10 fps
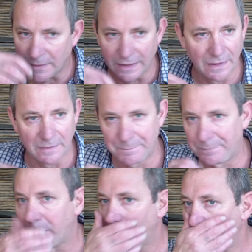Yeah,
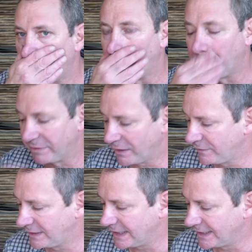
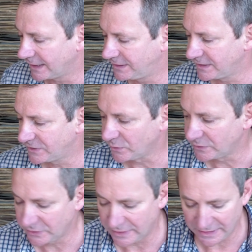definitely a nuttiness
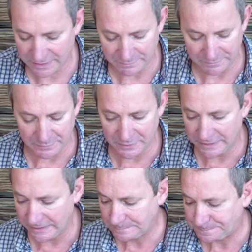also in there, Burley.